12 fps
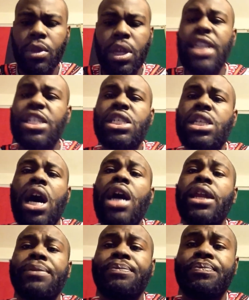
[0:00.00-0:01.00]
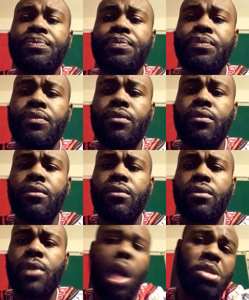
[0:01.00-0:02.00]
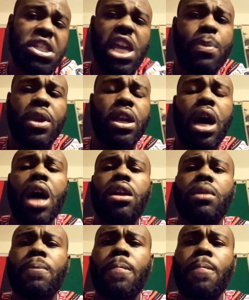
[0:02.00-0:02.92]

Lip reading: It's just 100. I'm just keeping it 100.